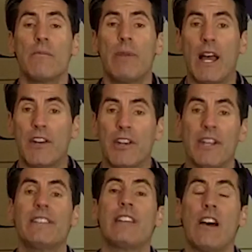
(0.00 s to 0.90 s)
buyer
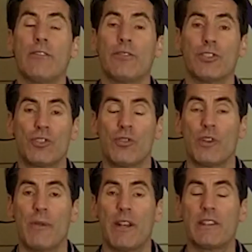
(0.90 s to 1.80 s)
in town for a short
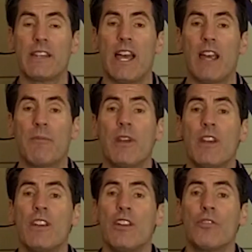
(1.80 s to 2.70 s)
amount of time,
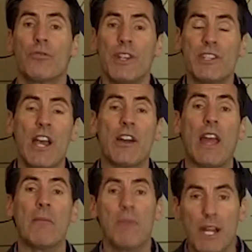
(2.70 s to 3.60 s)
reach out.
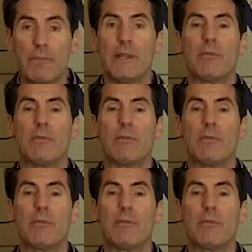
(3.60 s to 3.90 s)
I might be